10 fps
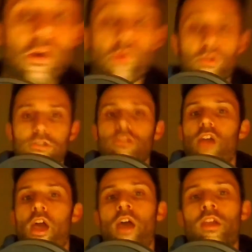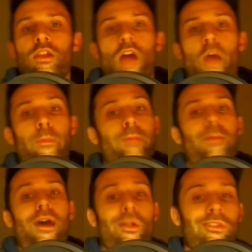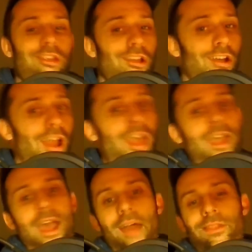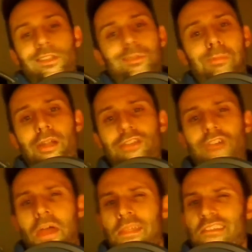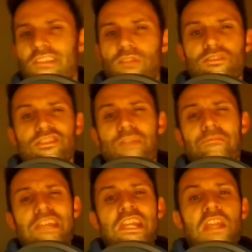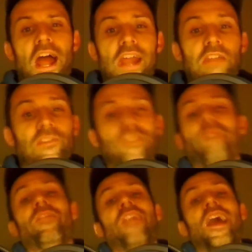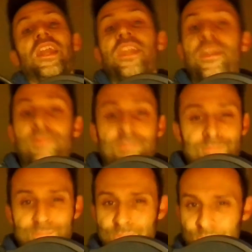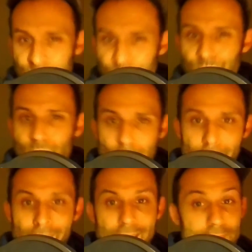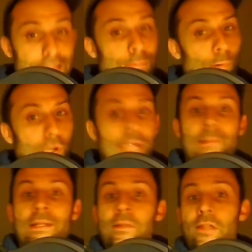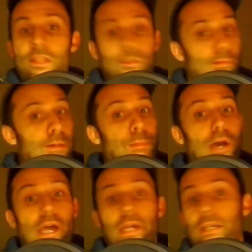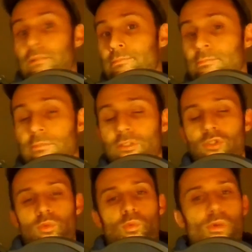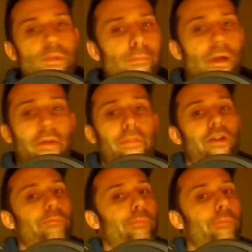on course. And, I mean, Palantir, at this price, I think it's down to $790 at this point. It's a great buy. It's a great buy